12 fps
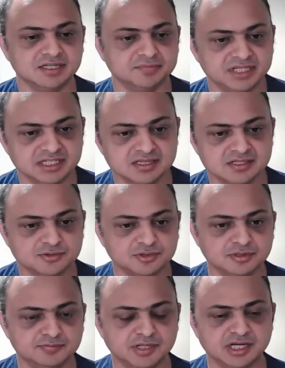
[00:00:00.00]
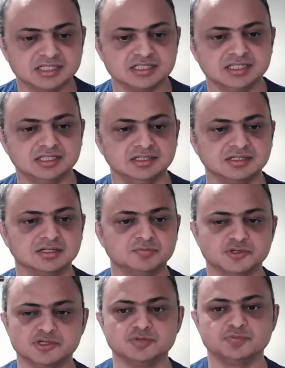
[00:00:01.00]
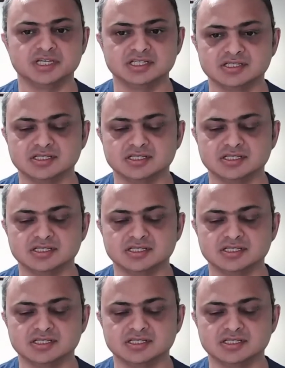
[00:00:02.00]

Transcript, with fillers: I've been in the whole blockchain and crypto space